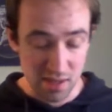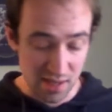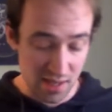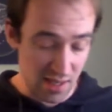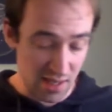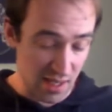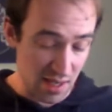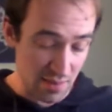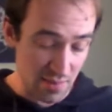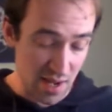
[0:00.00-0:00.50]
I
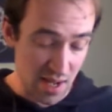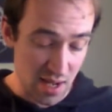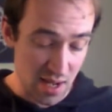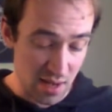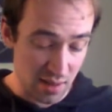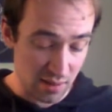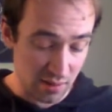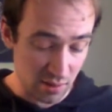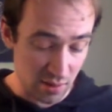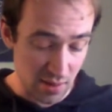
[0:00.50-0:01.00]
need to get my
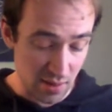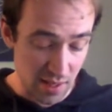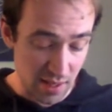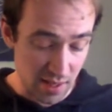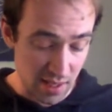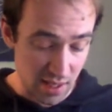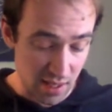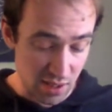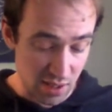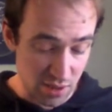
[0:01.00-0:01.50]
hands on
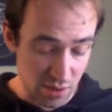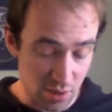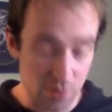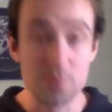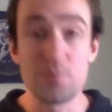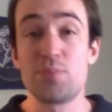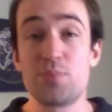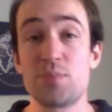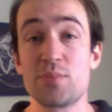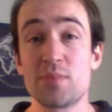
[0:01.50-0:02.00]
and get into.